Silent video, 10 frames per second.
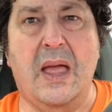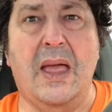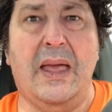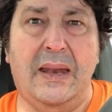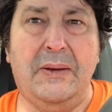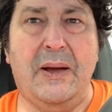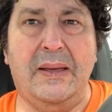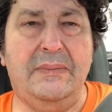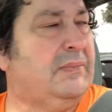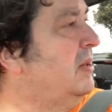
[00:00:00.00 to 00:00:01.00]
Anyway,
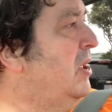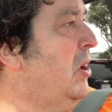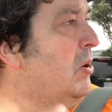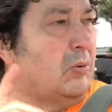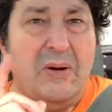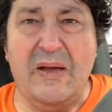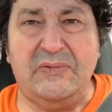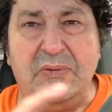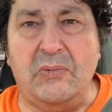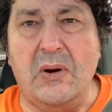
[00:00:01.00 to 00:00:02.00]
Raft
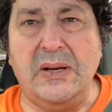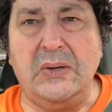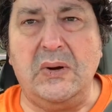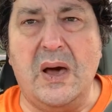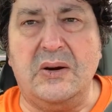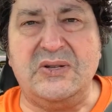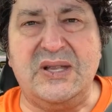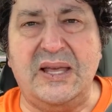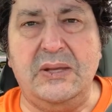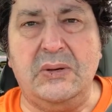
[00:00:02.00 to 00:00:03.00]
of Wandering Otters,
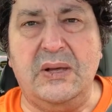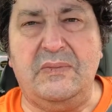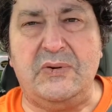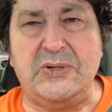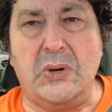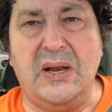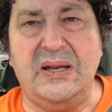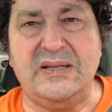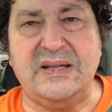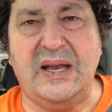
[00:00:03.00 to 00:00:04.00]
thank you again for joining
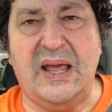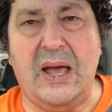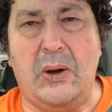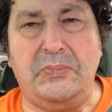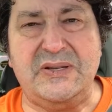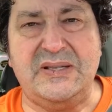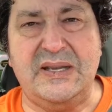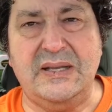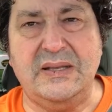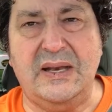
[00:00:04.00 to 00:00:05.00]
us today. I hope to see
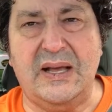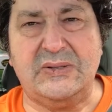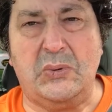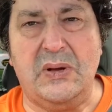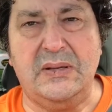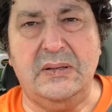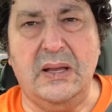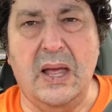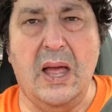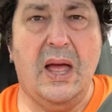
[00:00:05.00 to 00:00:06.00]
you in the next one.
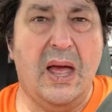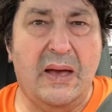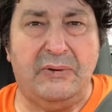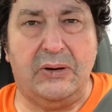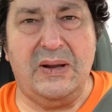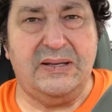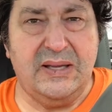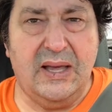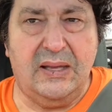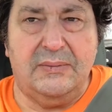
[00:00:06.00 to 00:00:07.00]
Have a great
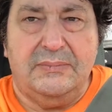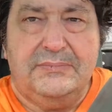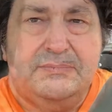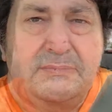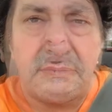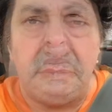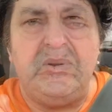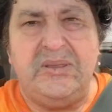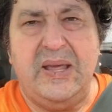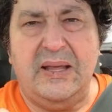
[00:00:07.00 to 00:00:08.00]
day. Oh, and one more
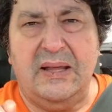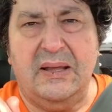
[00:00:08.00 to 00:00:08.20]
thing.